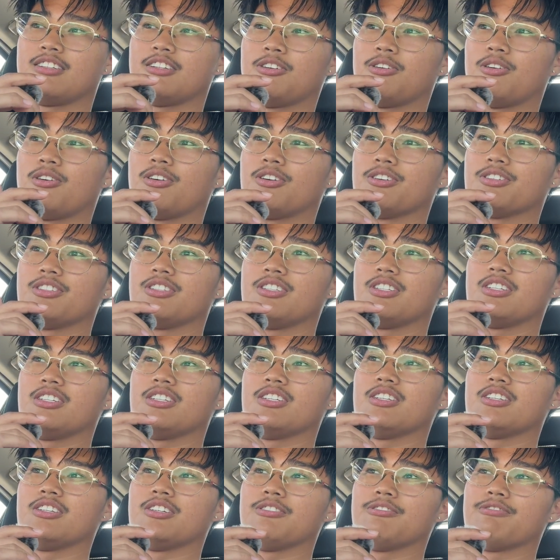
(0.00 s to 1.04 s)
all
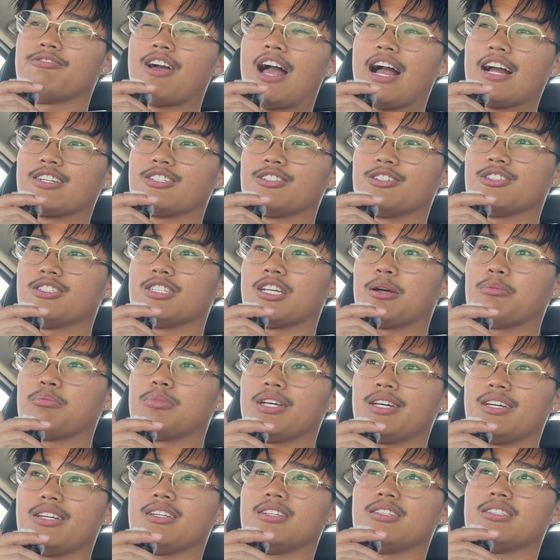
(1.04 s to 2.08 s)
the factors that
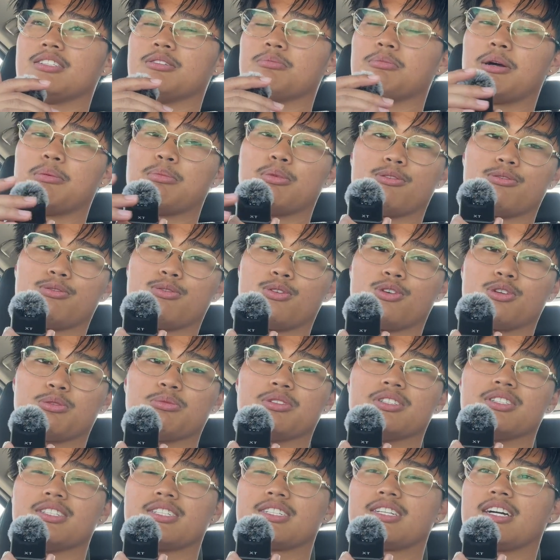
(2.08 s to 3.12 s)
played into my
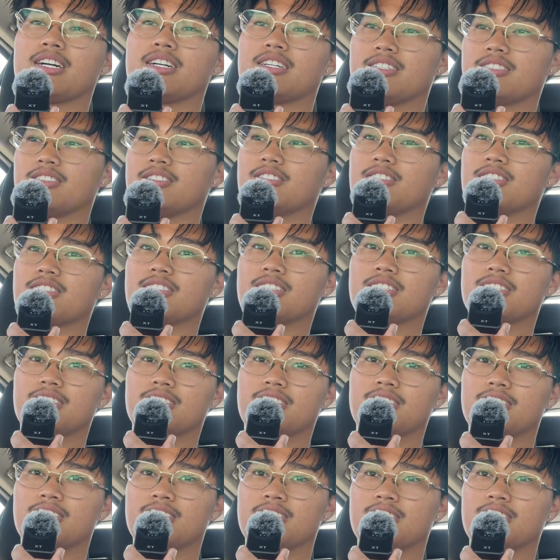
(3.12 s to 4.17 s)
performance kind of just.